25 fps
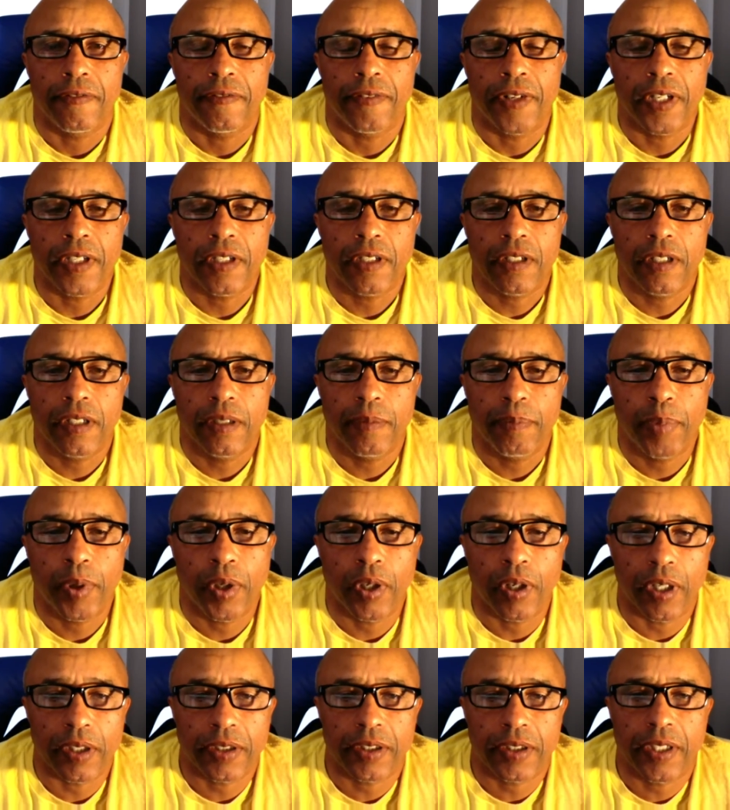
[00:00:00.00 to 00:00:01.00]
Vike
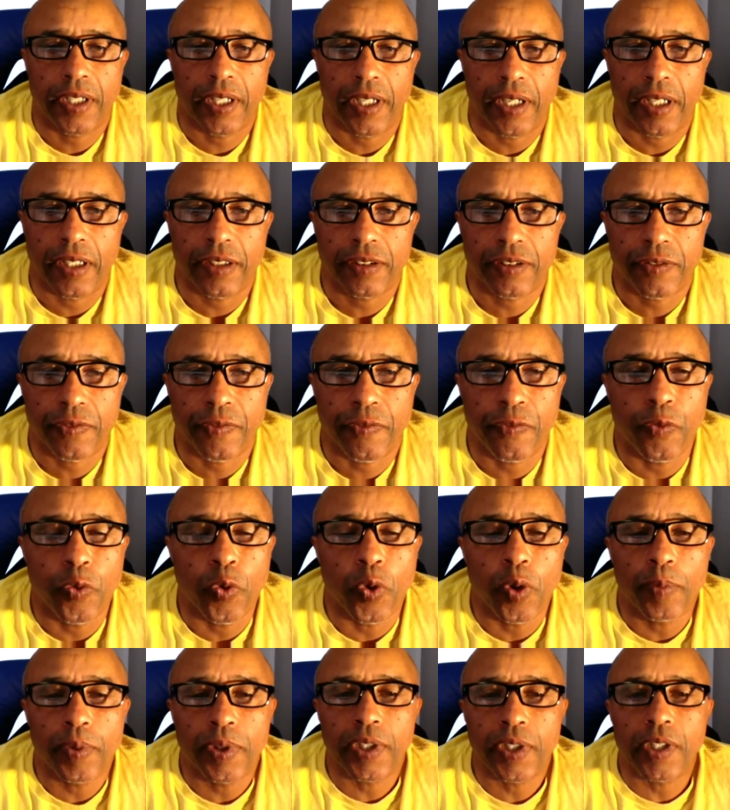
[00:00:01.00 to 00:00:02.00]
podcast,
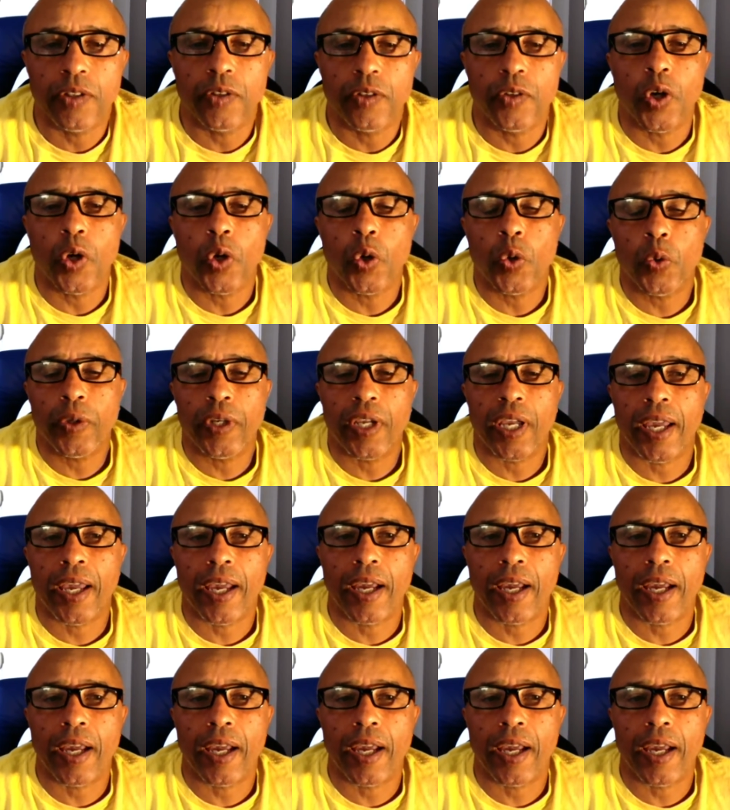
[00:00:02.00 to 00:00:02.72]
formerly known